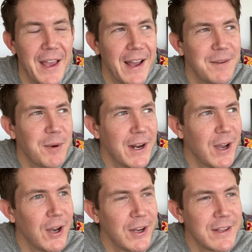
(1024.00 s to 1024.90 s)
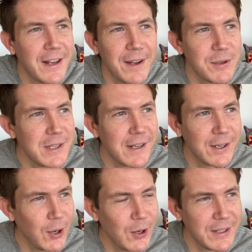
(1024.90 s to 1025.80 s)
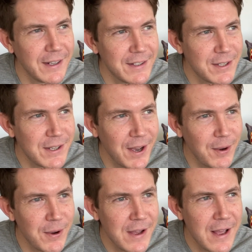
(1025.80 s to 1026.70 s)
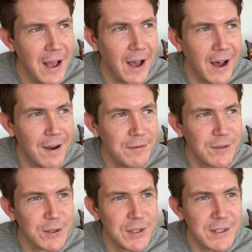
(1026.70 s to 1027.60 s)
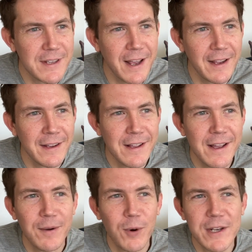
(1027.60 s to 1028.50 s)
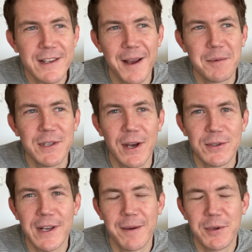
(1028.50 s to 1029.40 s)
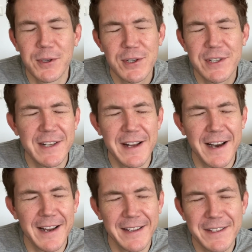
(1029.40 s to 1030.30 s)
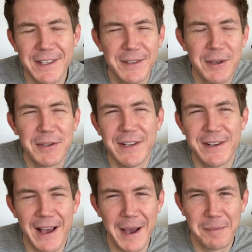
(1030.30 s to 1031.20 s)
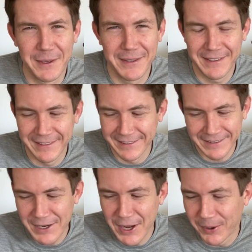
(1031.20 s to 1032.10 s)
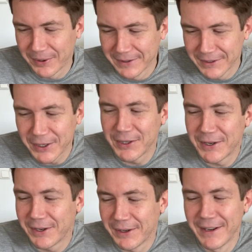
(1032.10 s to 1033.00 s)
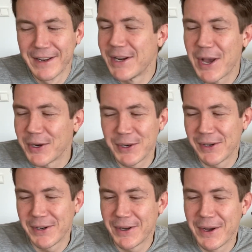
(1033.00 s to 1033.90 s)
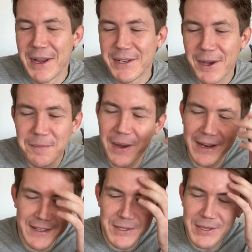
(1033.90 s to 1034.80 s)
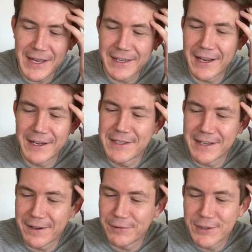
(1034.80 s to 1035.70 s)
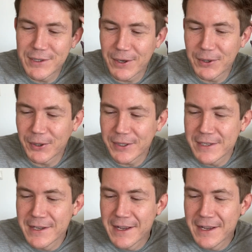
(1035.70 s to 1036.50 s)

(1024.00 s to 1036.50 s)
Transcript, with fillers: And when I heard that, I was like, God, that is so harmful to say one time is no time. You can just deny it and it didn't happen. No, no, no, no. No, no, no, no, no. Don't buy into that kind of stuff. It's no good.